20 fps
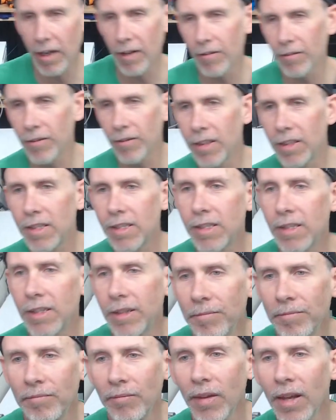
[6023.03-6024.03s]
kind of fun to
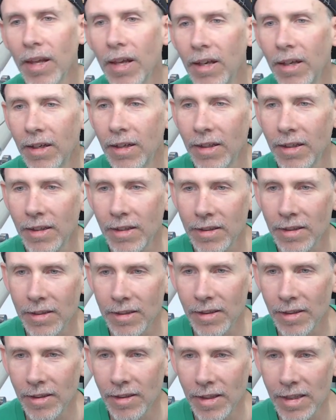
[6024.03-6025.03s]
see.
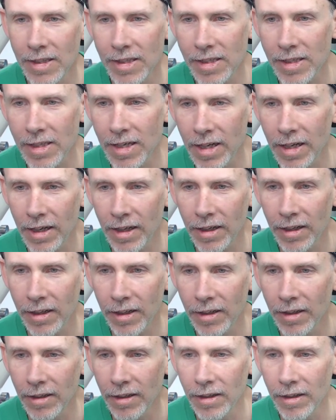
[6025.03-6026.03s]
So let's see
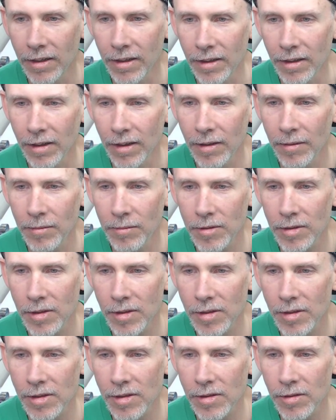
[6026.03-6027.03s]
here. I'm
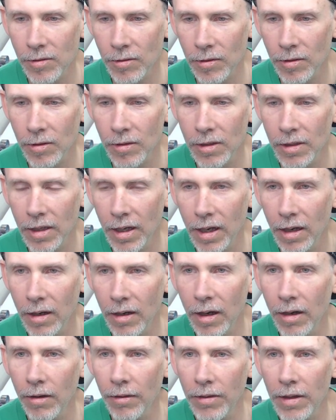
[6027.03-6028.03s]
just scrolling
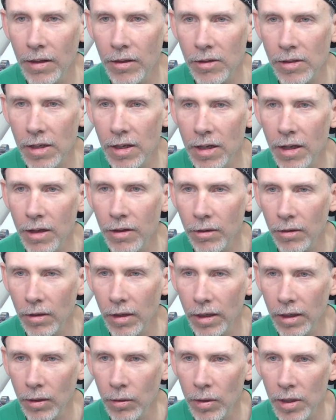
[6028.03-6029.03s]
down. I don't think there's any other
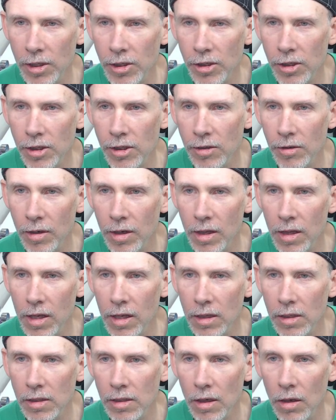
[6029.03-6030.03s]
like questions or
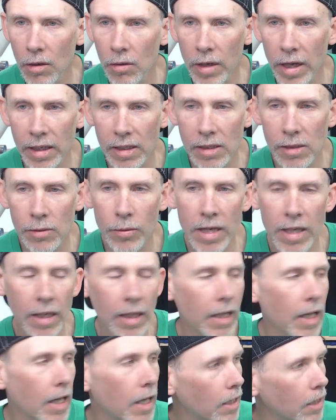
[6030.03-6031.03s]
anything. So next week,
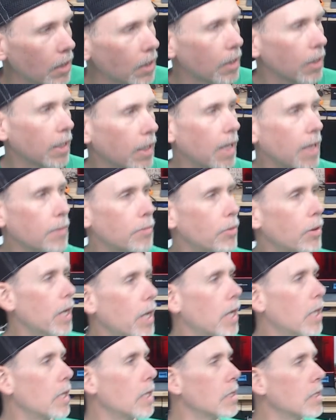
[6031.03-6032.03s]
again, the game
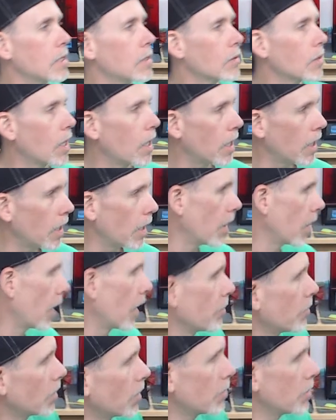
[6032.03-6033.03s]
plan is uh,
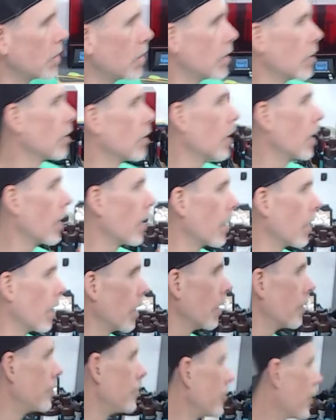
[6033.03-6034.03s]
I'm going to be doing
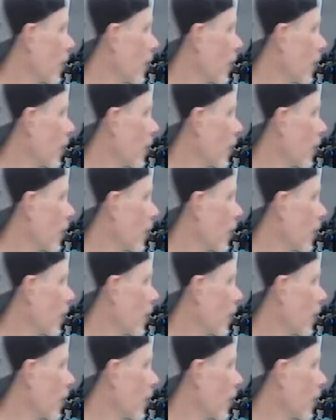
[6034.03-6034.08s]
the,